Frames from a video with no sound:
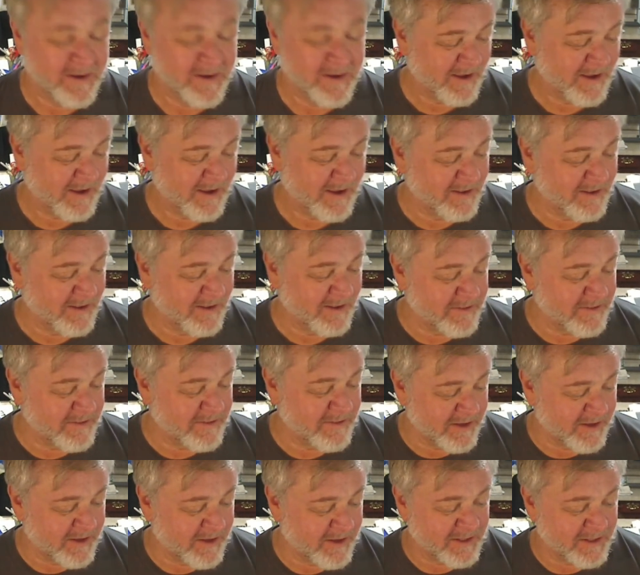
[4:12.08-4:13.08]

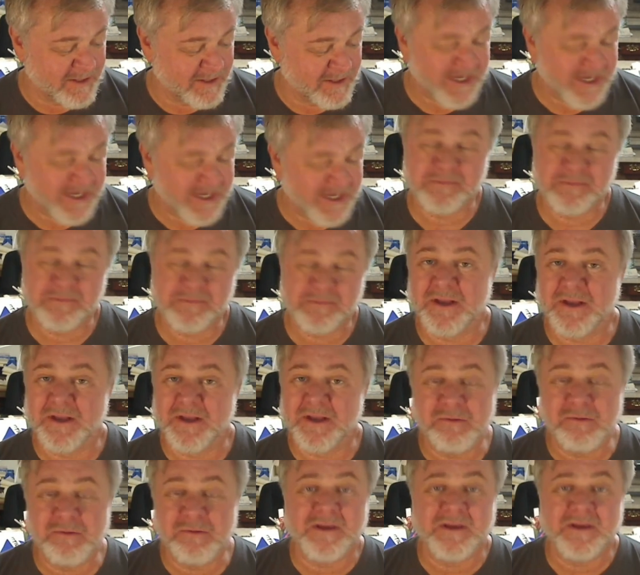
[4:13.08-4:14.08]
the chapter that you'll
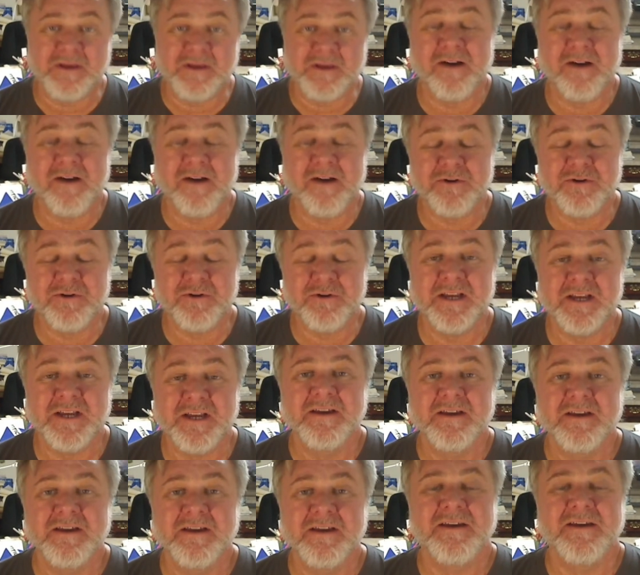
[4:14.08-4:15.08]
be covering,
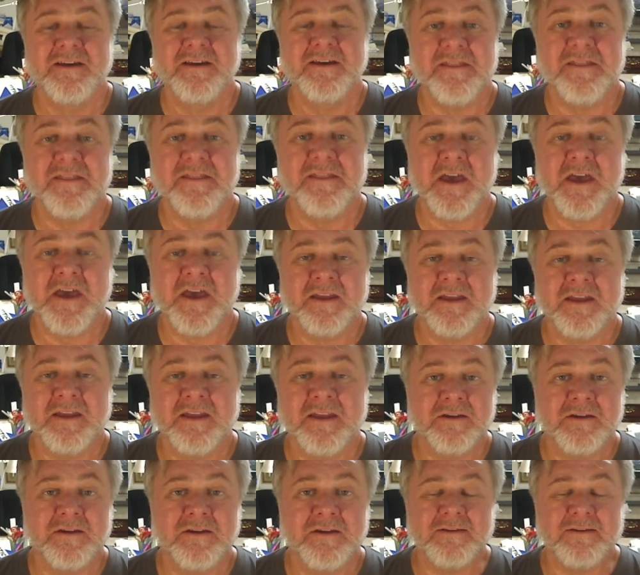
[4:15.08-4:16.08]
then
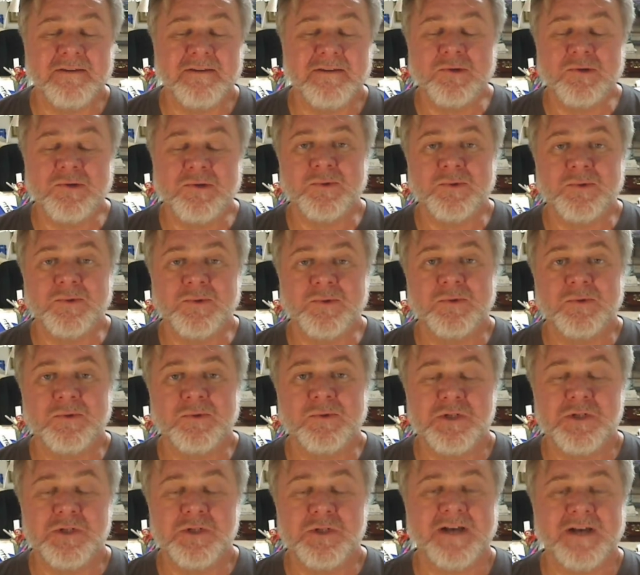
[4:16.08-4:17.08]
you
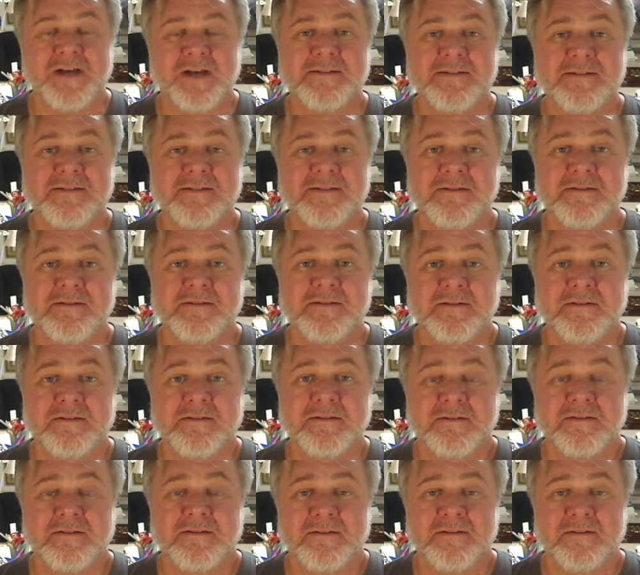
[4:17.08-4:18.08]
just
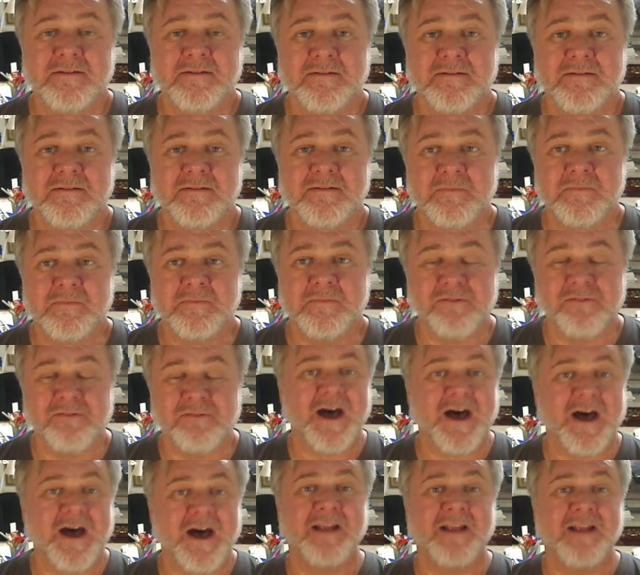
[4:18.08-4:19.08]

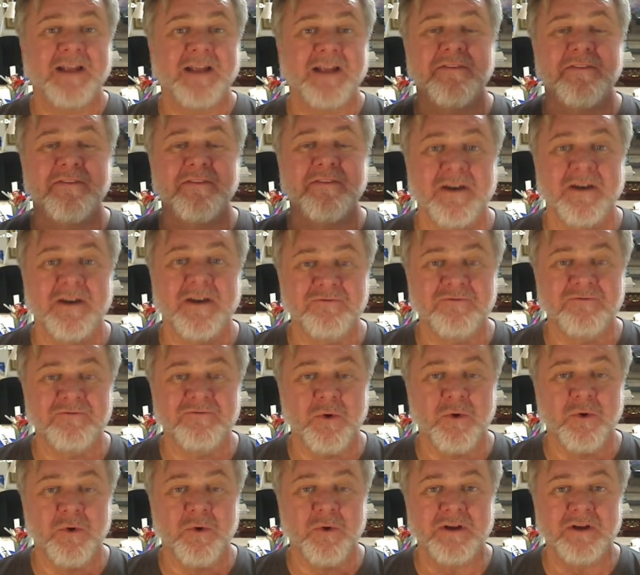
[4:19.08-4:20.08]
divide
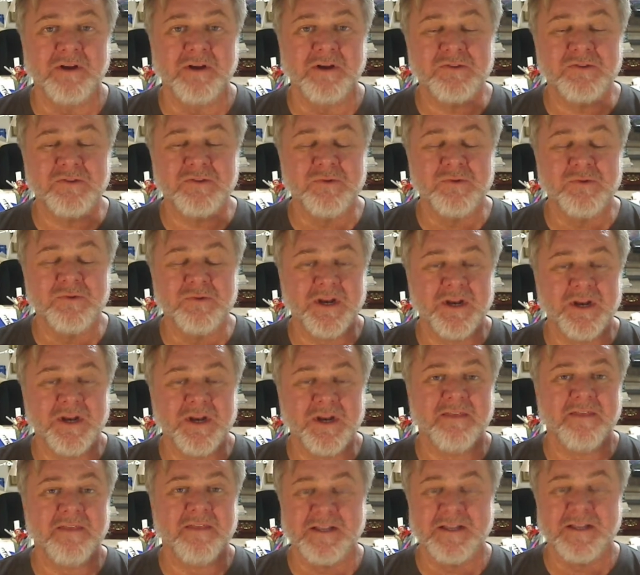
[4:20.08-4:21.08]
4 into 20,
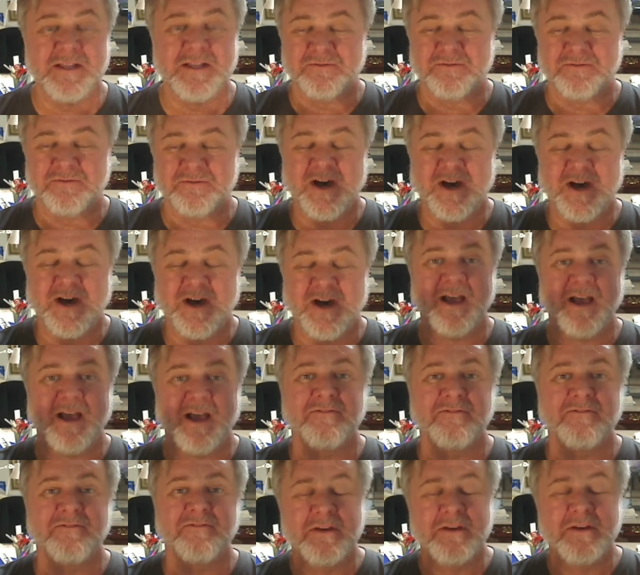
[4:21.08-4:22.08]
that's 5
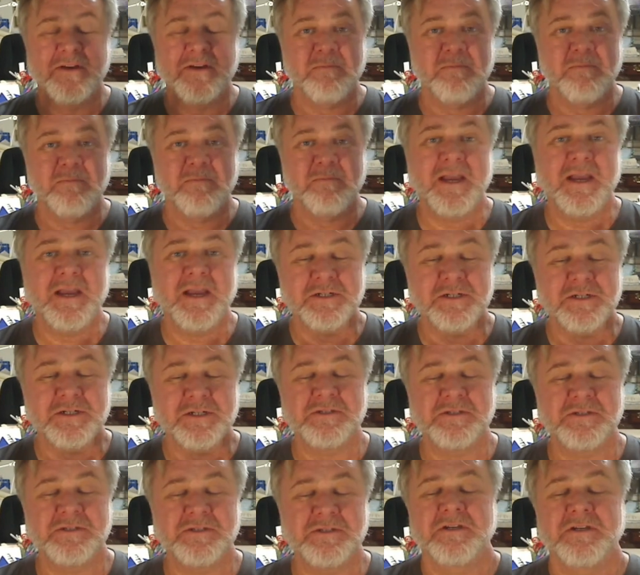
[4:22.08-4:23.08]

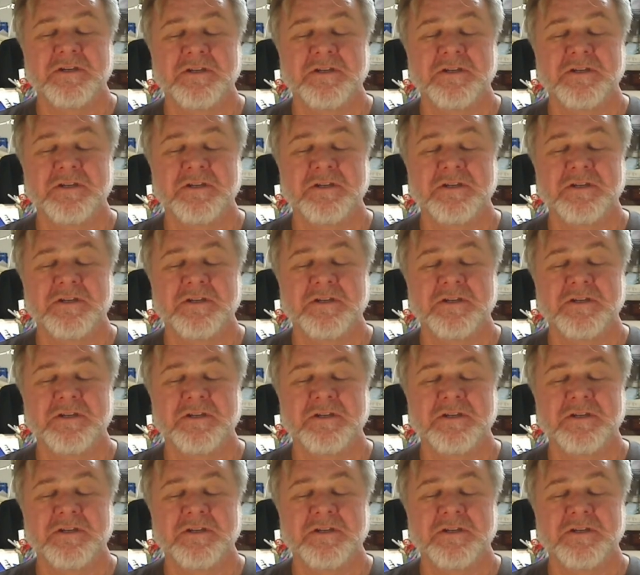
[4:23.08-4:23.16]
pages.